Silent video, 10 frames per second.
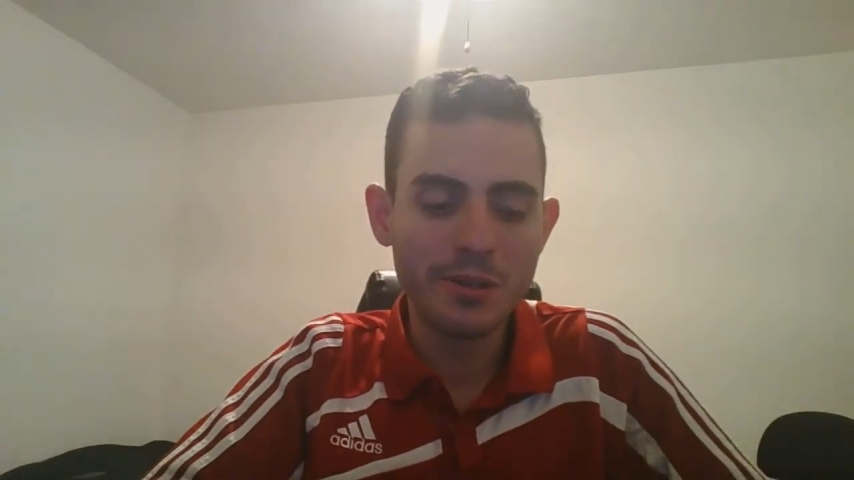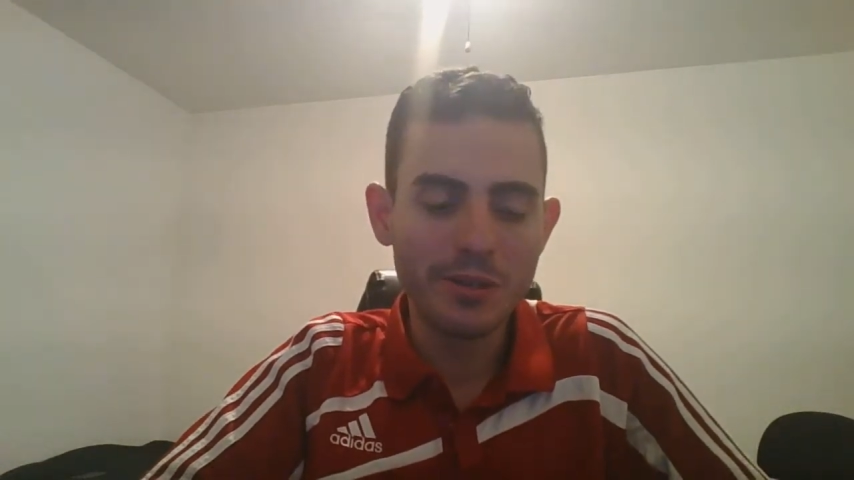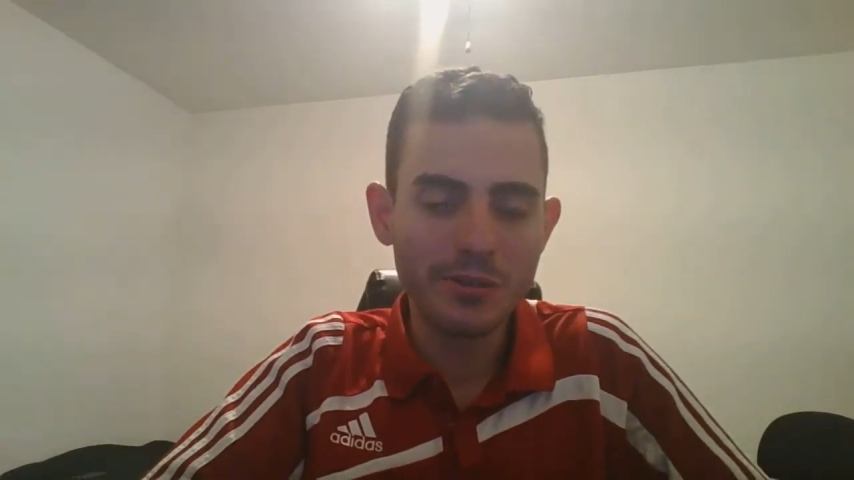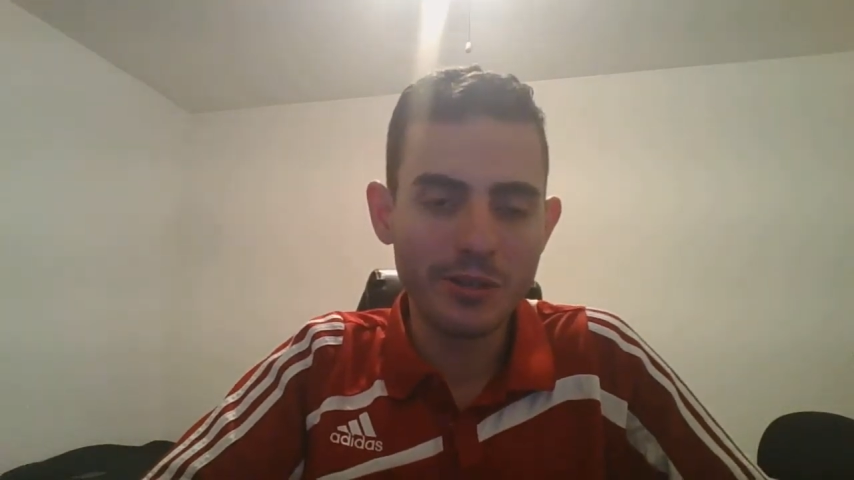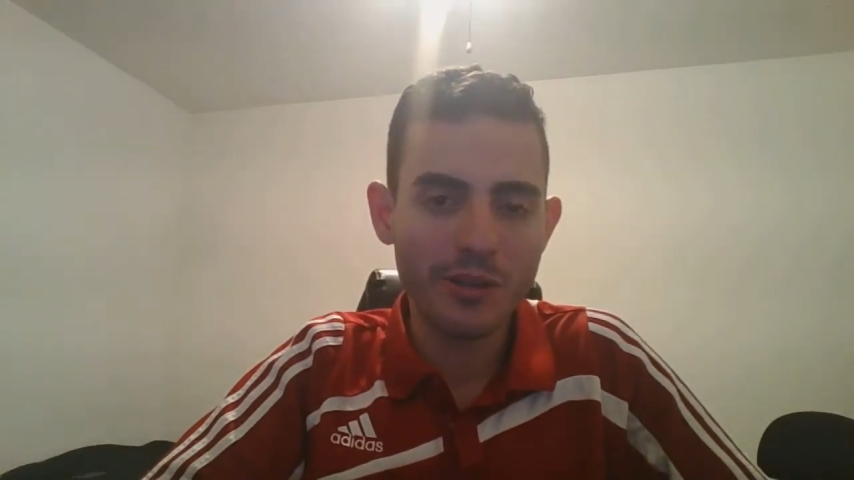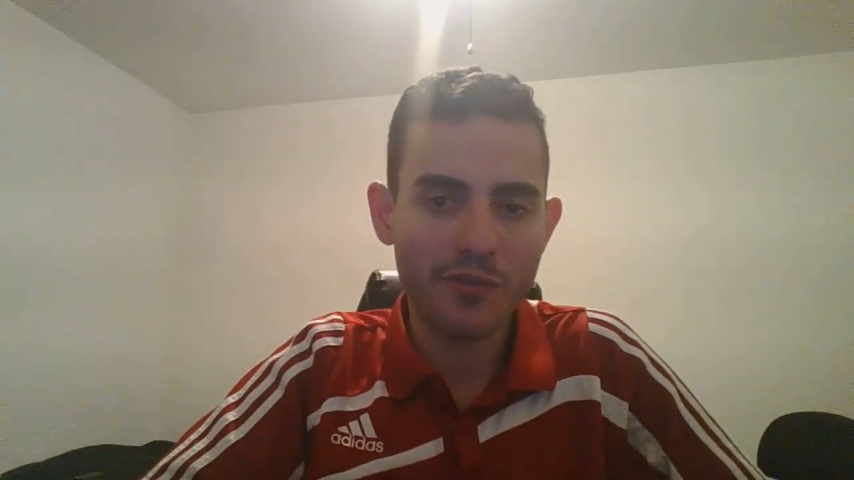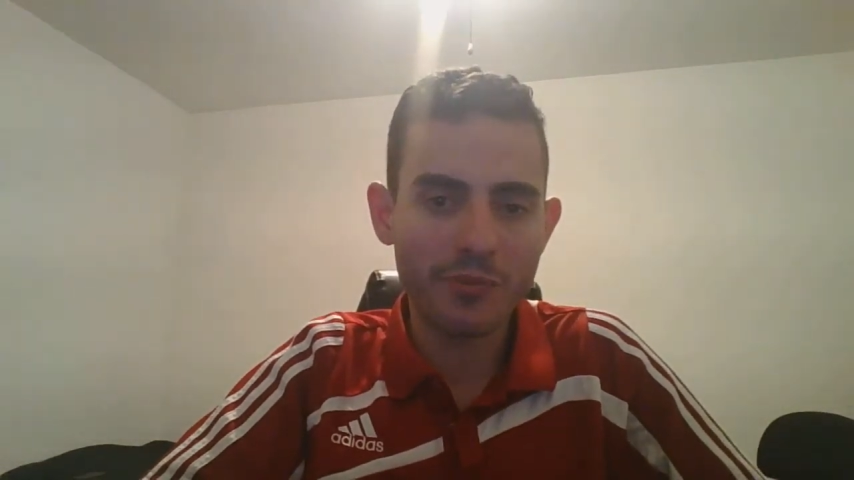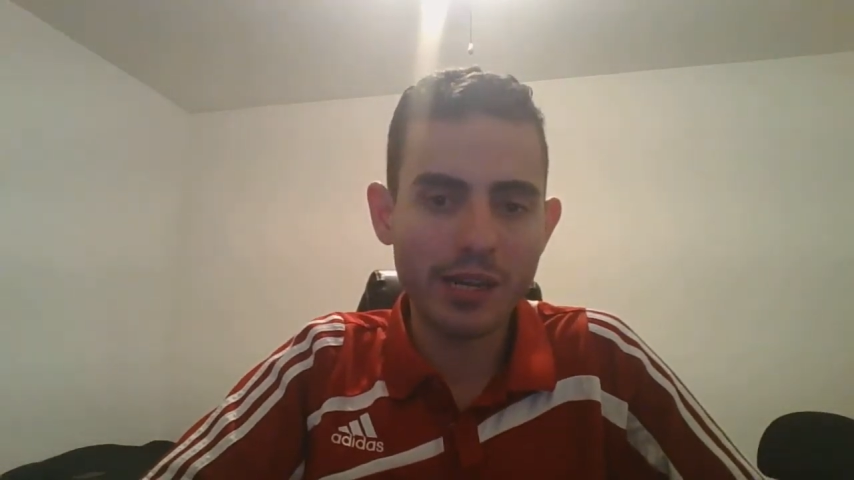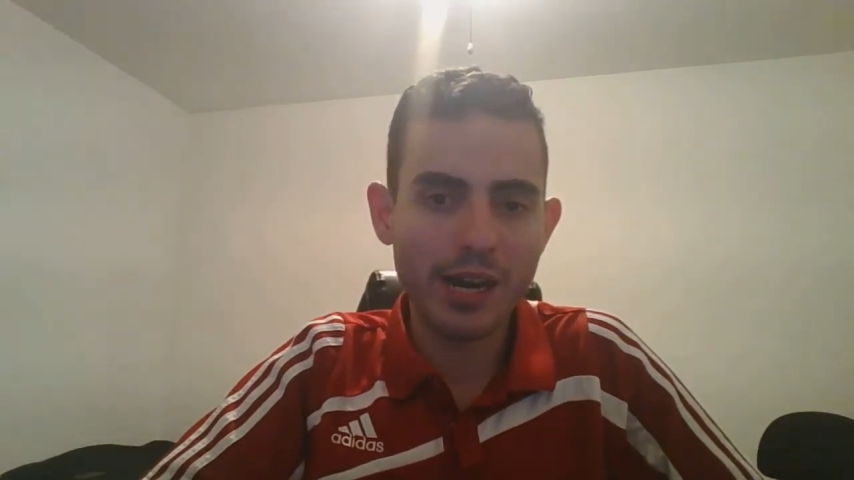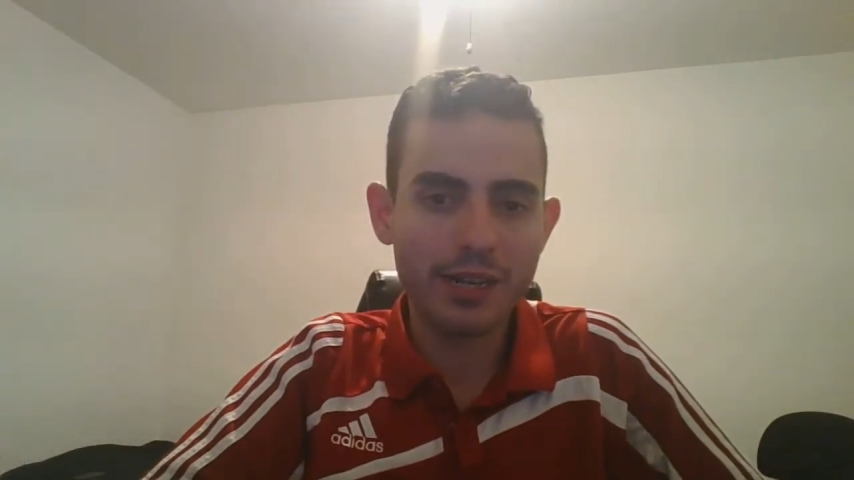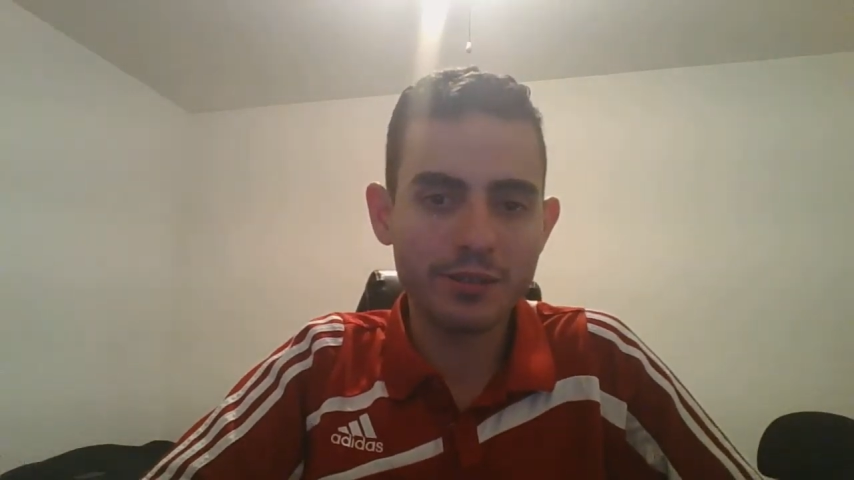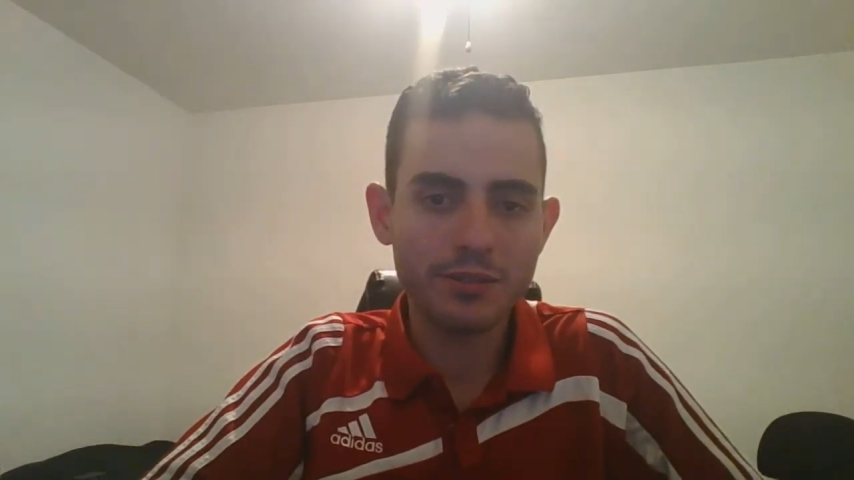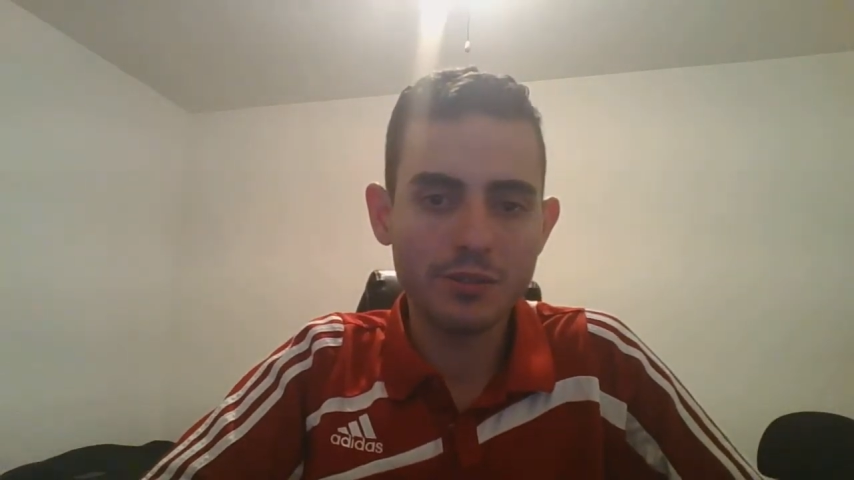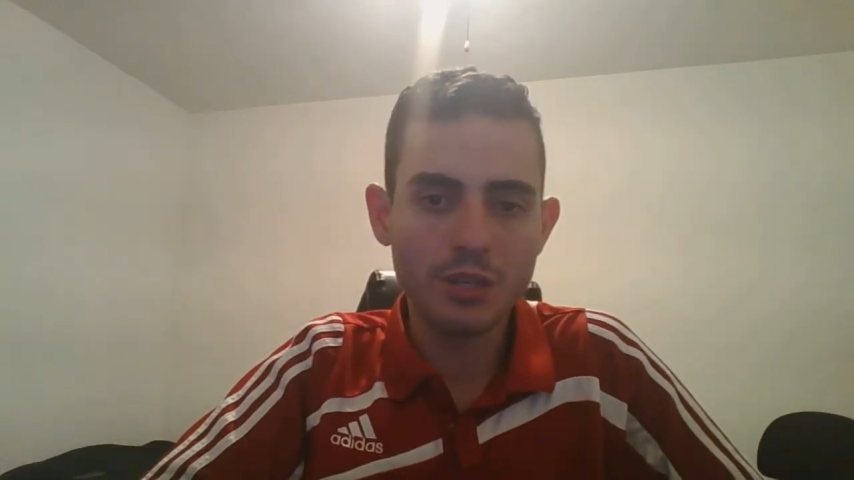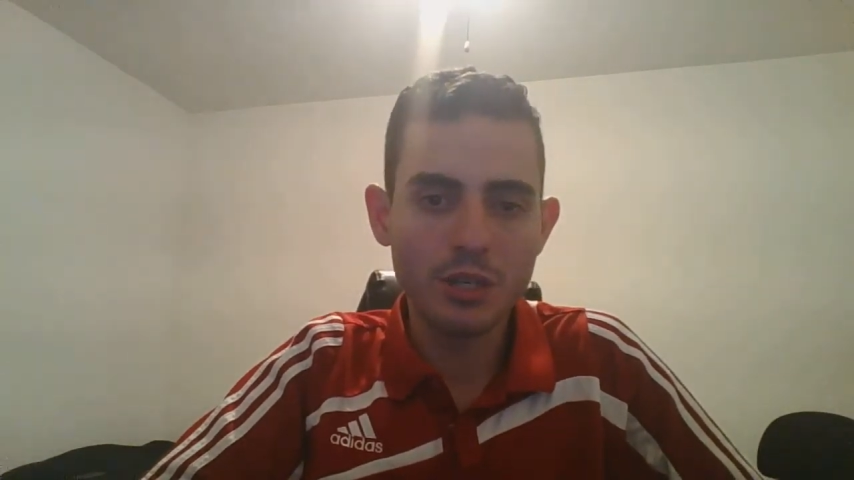to hear from you
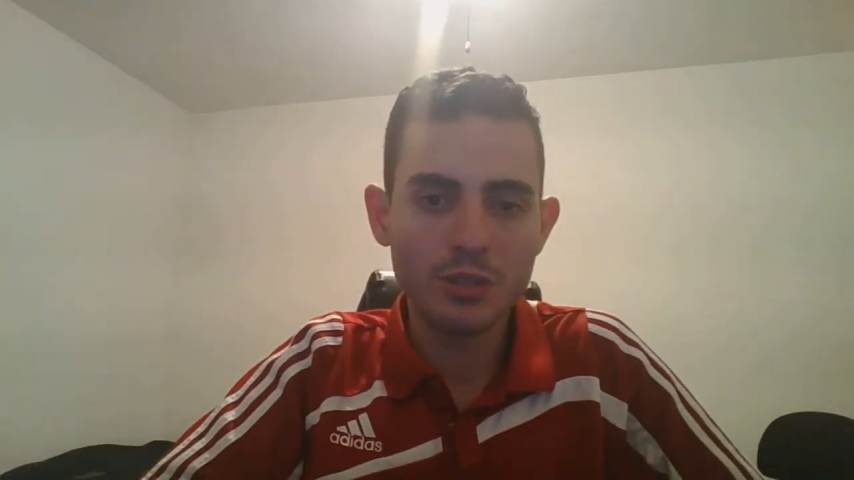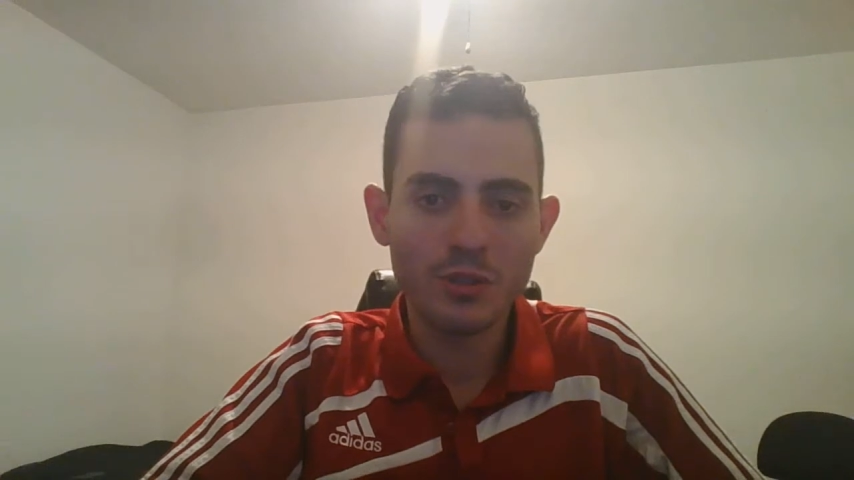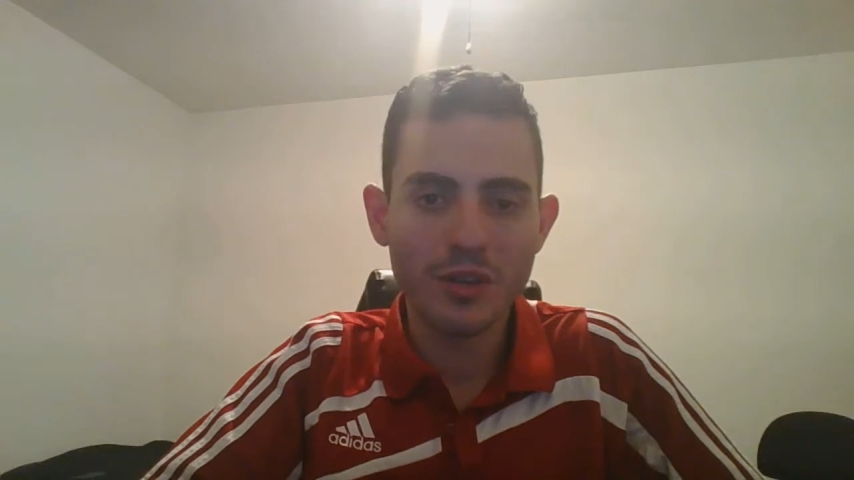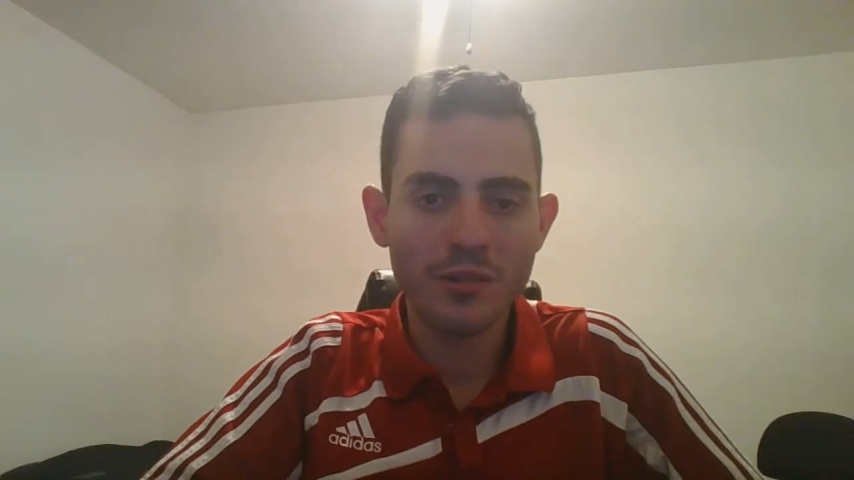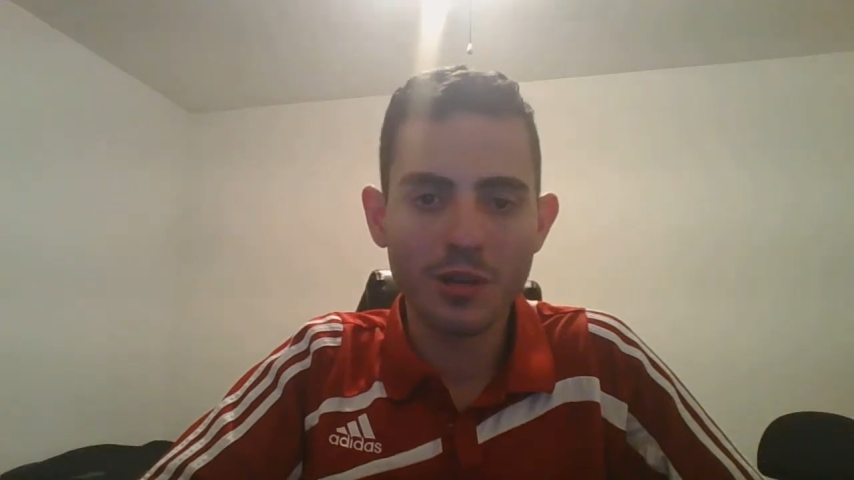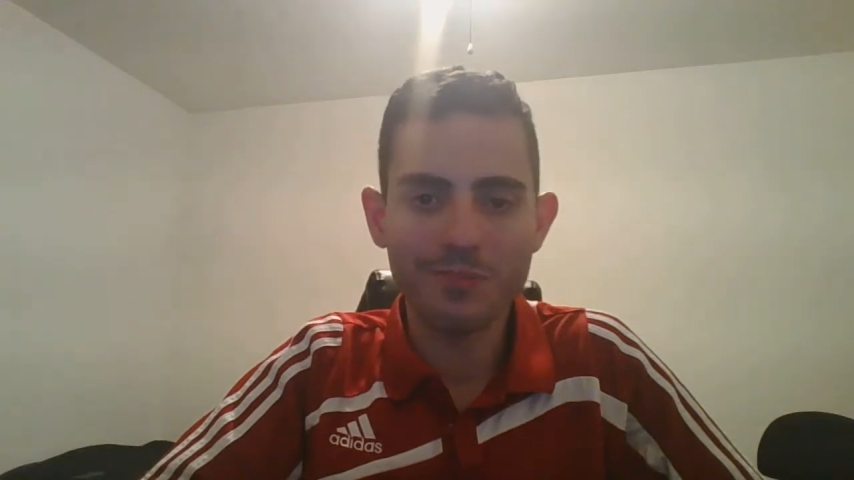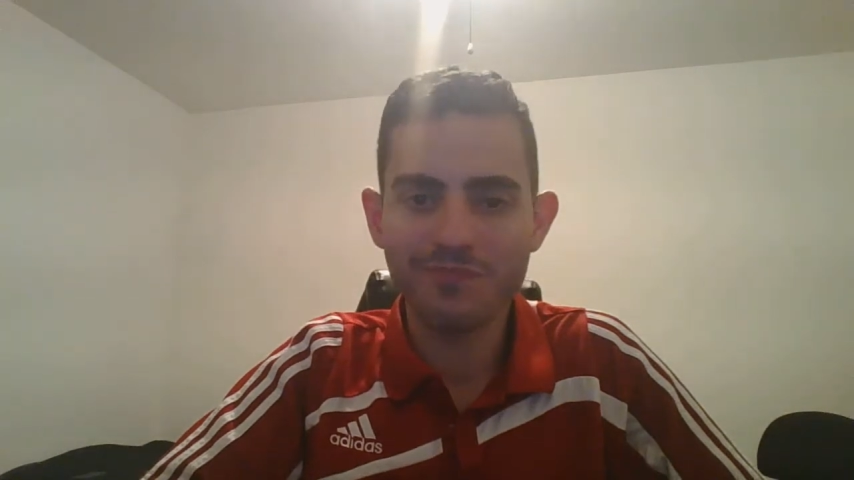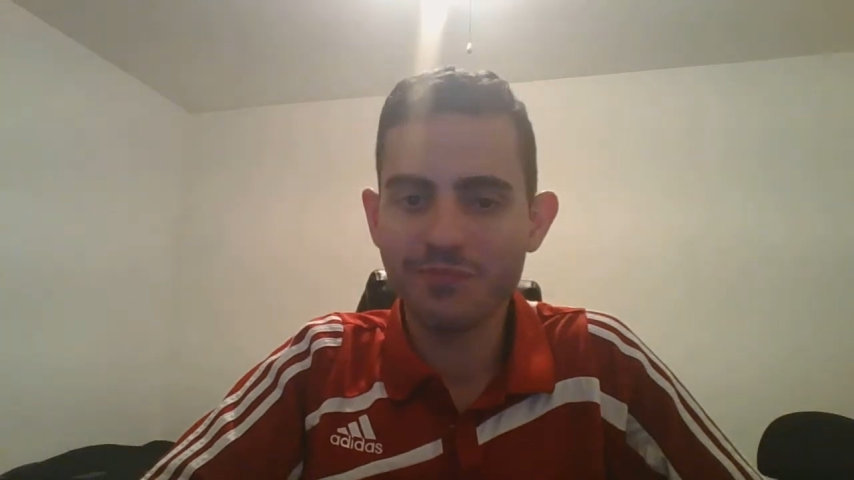guys. So anyway,